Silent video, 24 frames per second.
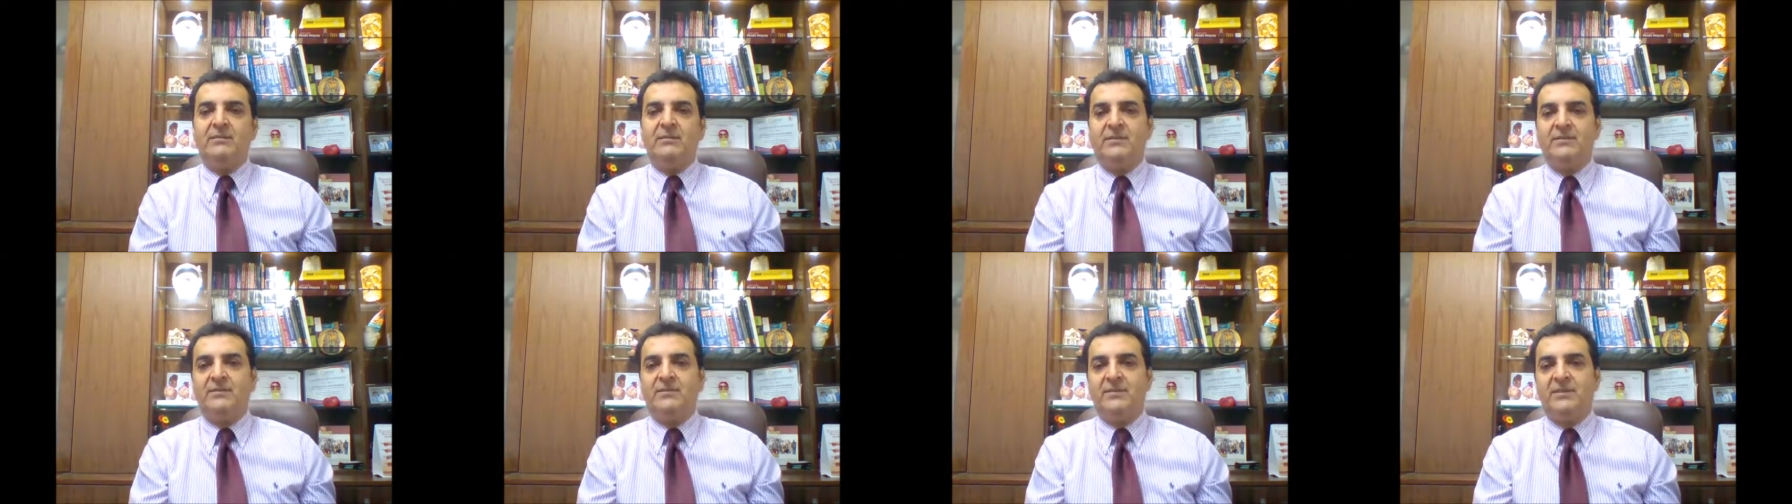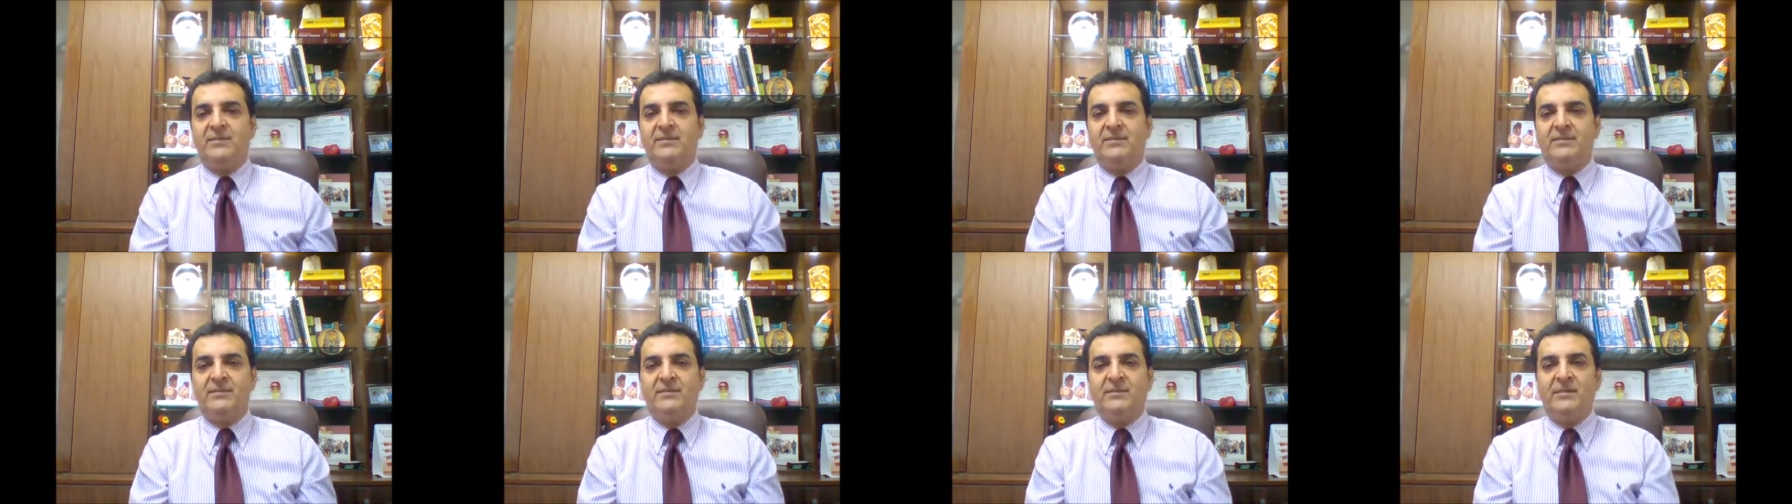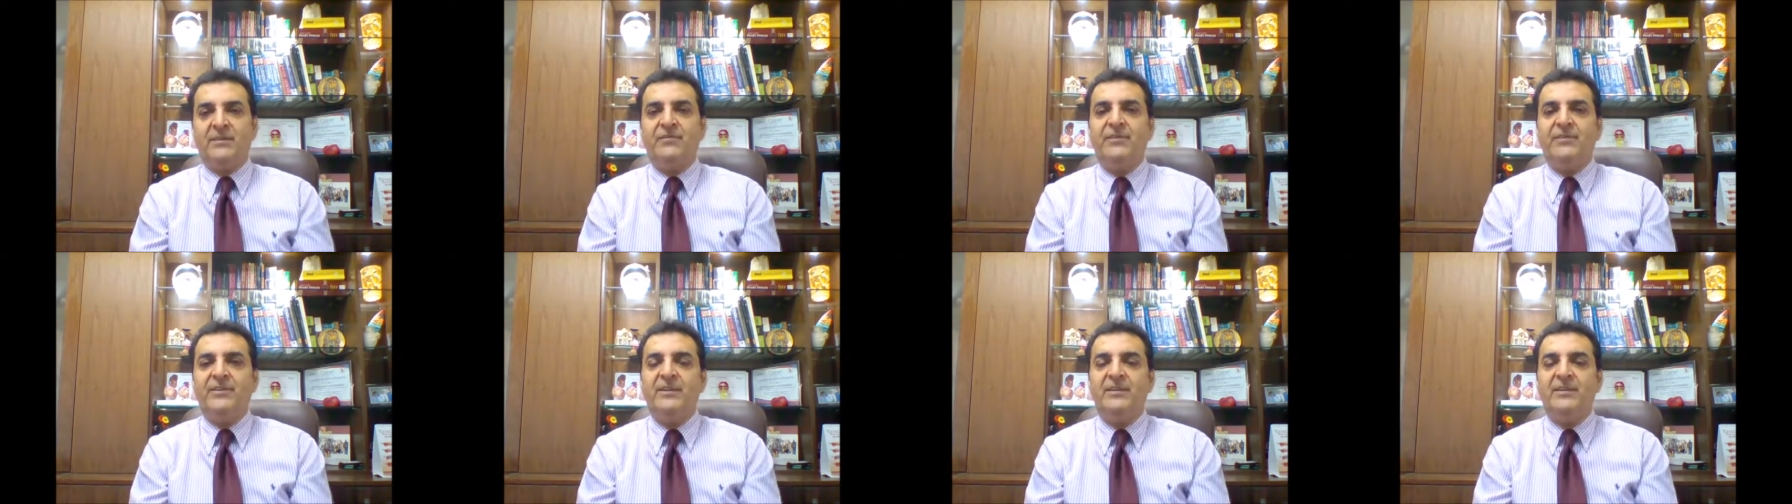there's
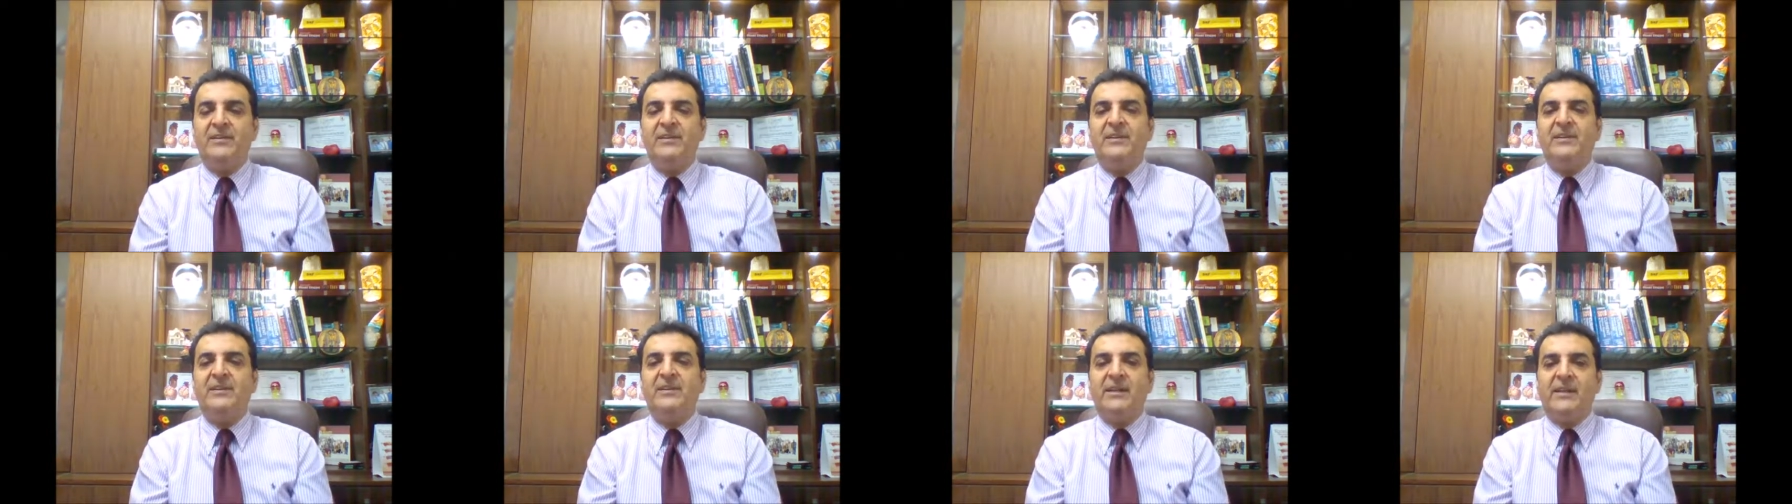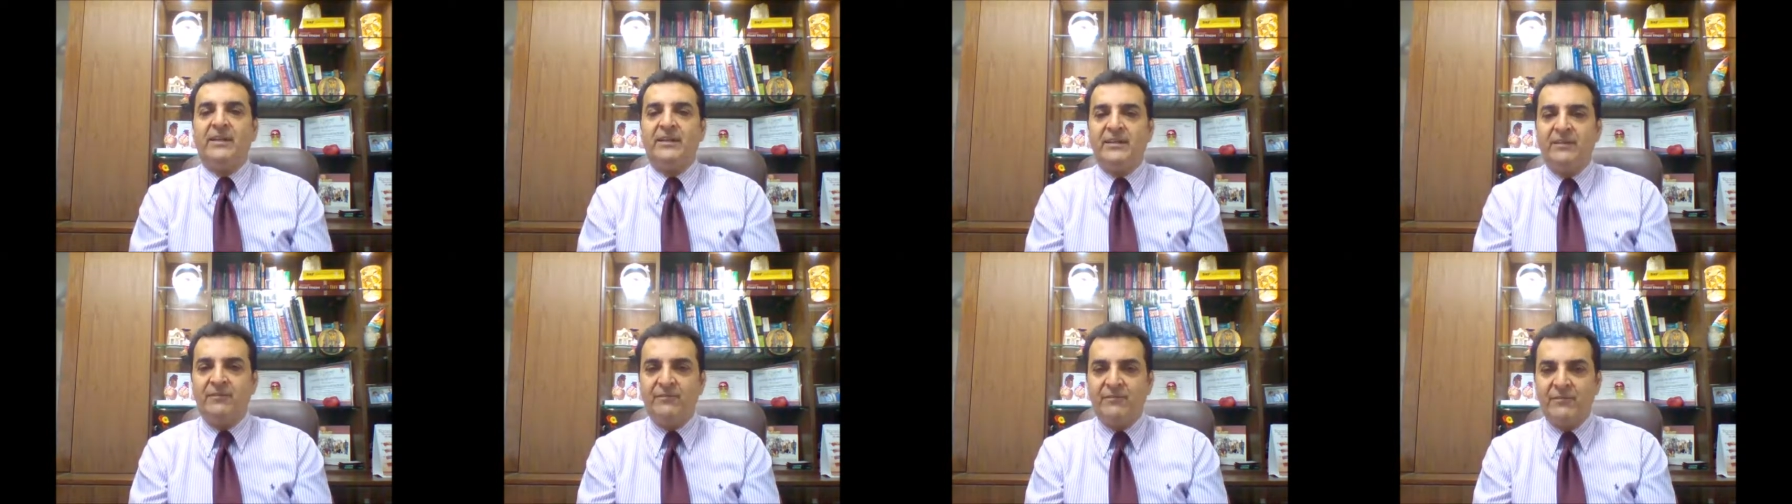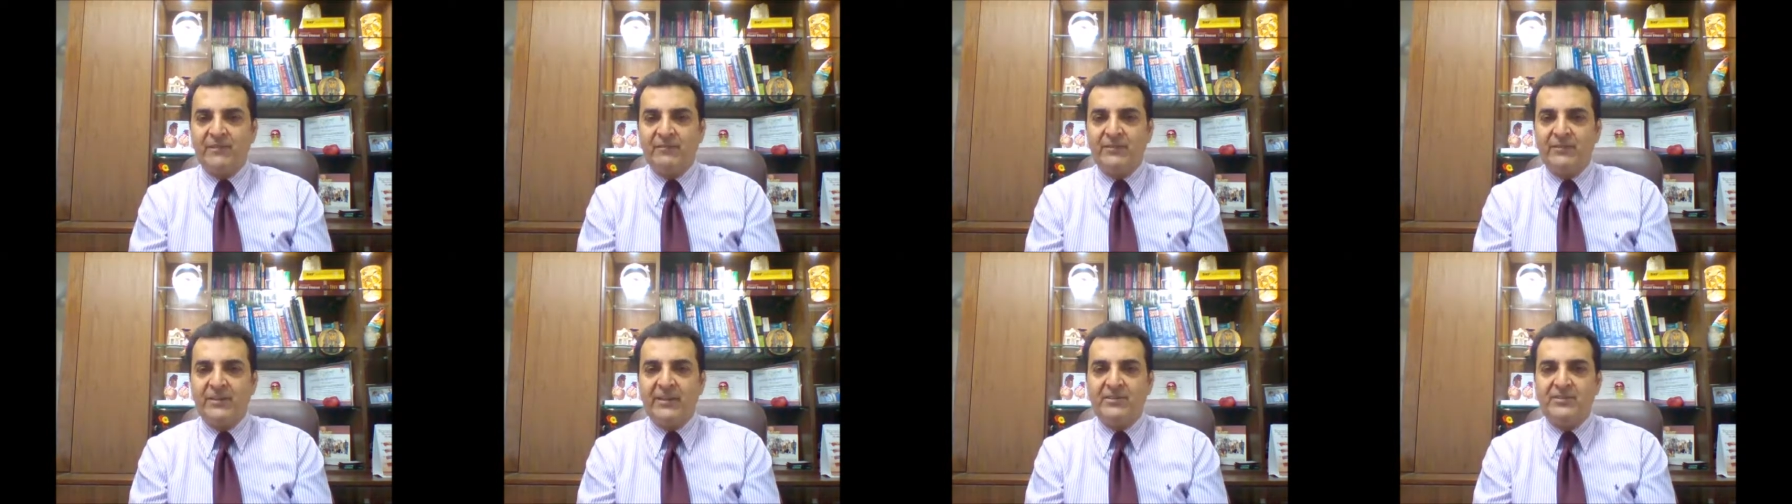definitely negative
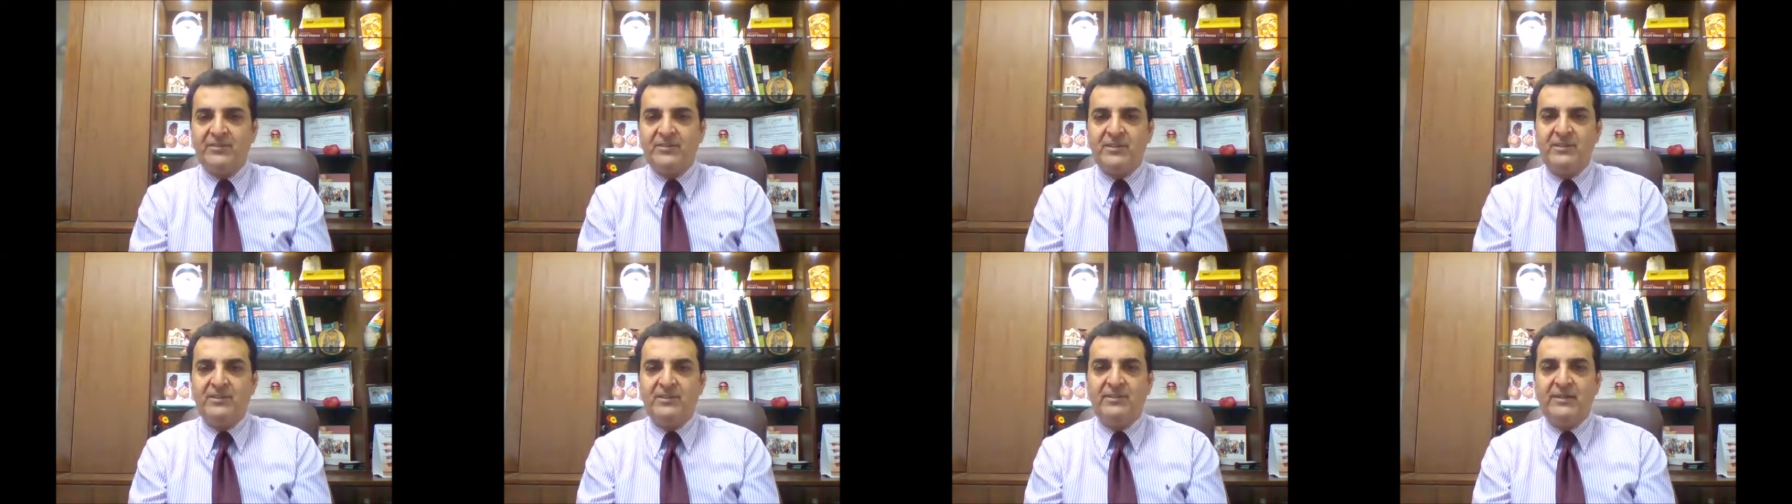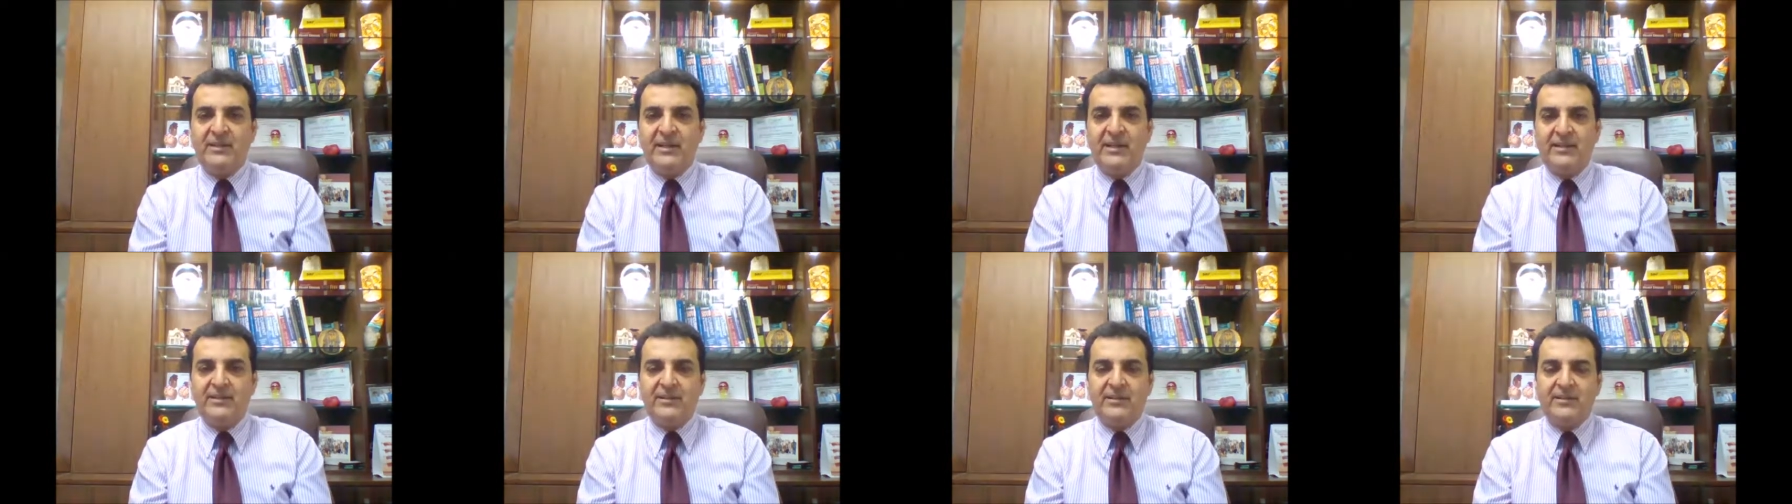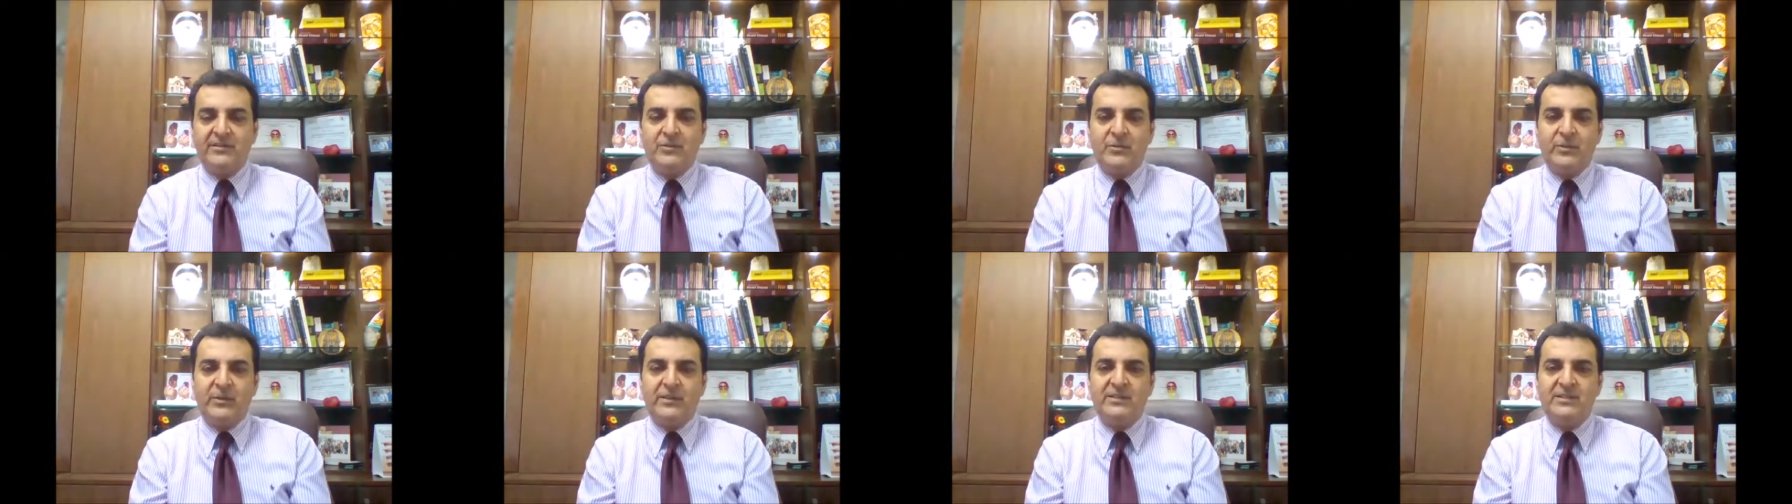deflection in that,
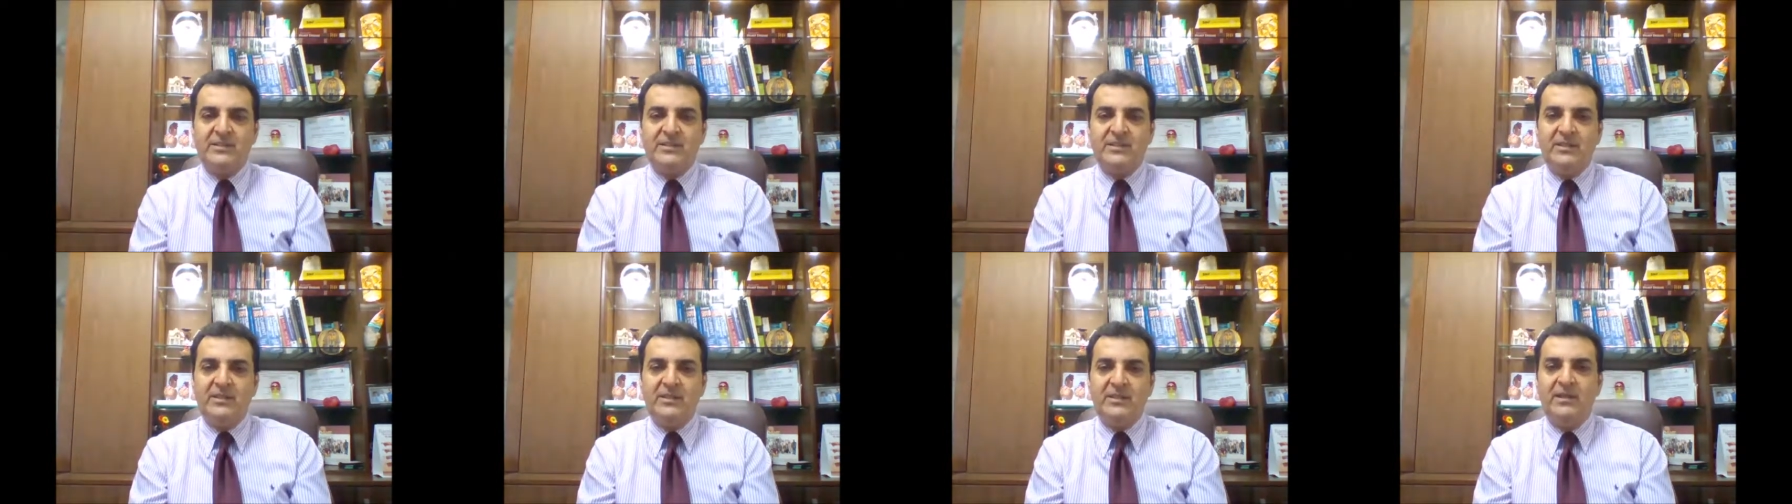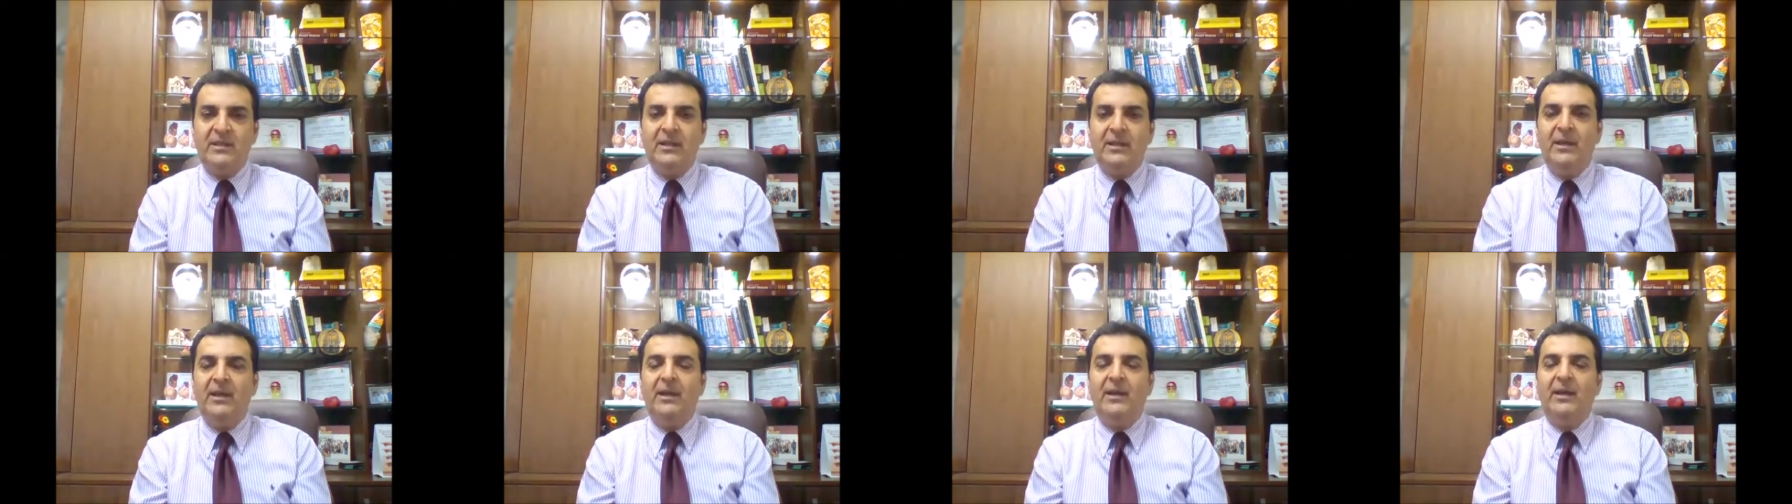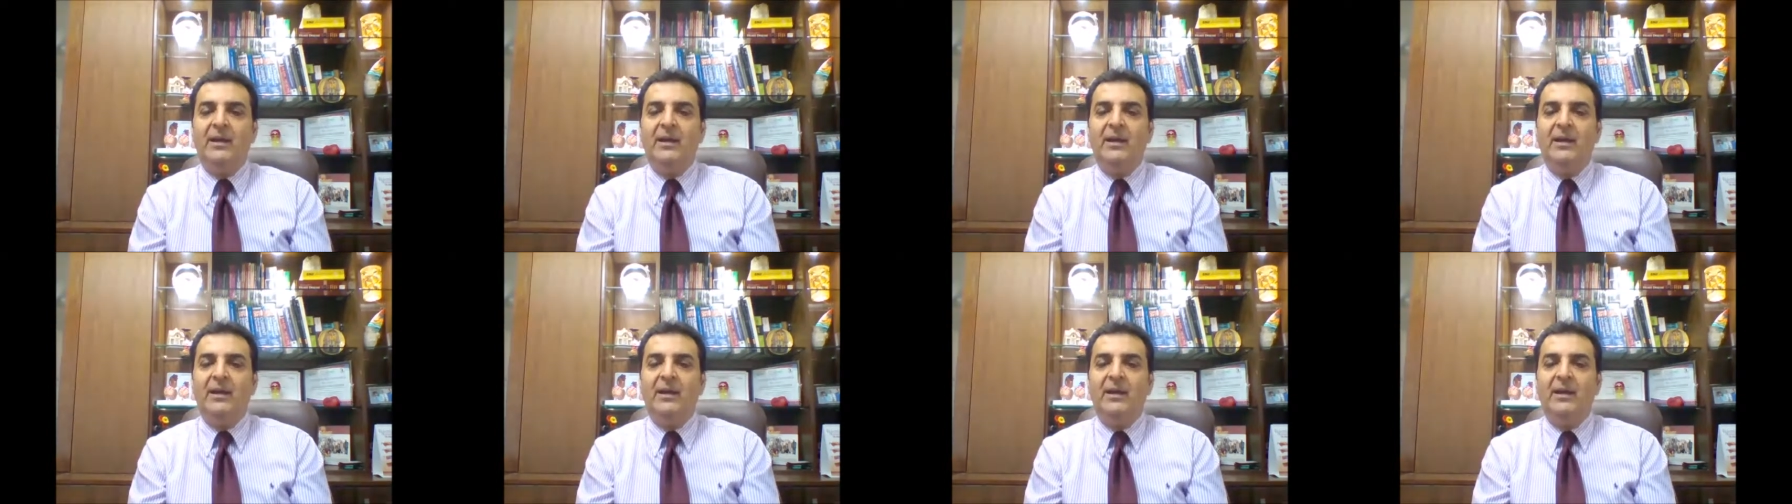as you can see.